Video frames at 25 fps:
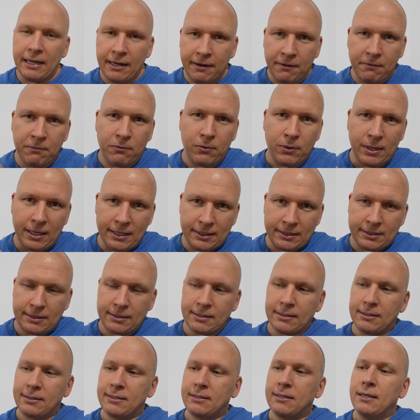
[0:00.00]

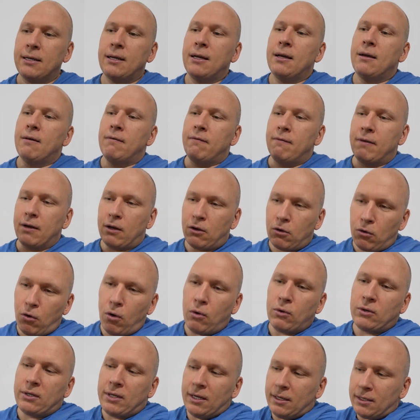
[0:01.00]
influencers, but
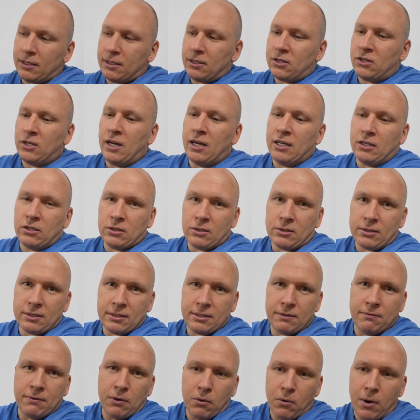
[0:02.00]
content
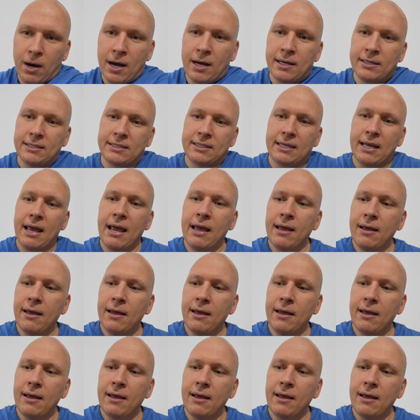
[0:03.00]
creators, the ones